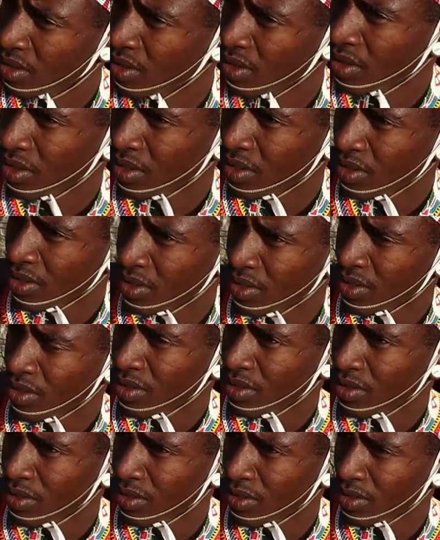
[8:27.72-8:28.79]
like
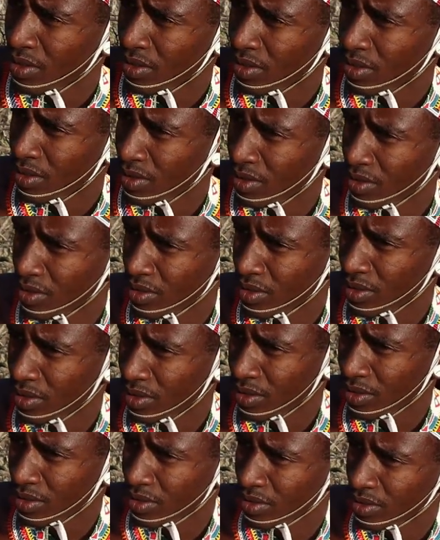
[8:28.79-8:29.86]
the
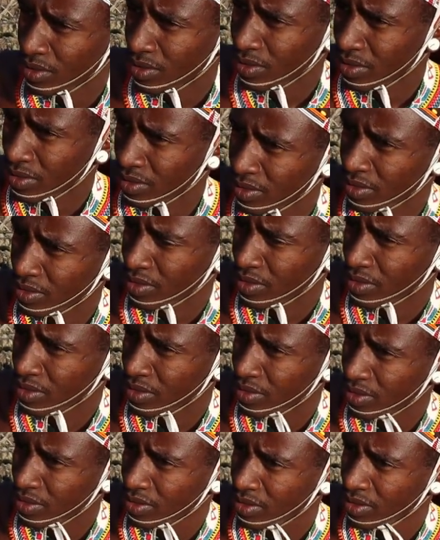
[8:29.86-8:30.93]
circumcision? Like, do you think it's
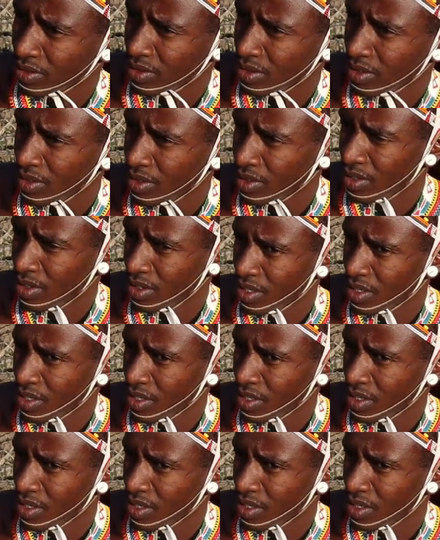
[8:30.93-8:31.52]
changing?